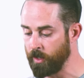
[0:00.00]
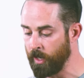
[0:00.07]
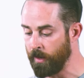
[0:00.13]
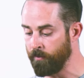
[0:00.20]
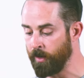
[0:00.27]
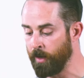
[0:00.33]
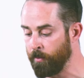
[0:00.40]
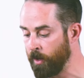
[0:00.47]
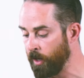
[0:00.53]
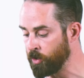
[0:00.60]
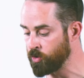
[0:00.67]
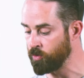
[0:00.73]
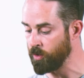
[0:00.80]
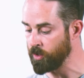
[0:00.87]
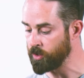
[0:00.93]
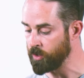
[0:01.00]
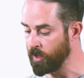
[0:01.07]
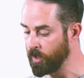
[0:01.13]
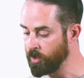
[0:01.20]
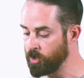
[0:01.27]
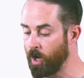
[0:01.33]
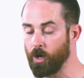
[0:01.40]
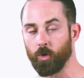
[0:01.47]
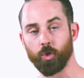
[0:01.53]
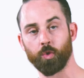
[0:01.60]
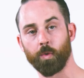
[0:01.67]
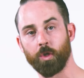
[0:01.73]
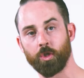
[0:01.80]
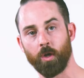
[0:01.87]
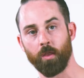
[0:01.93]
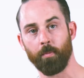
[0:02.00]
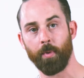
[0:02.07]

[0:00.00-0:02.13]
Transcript: they have an ambidextrous toggle switch on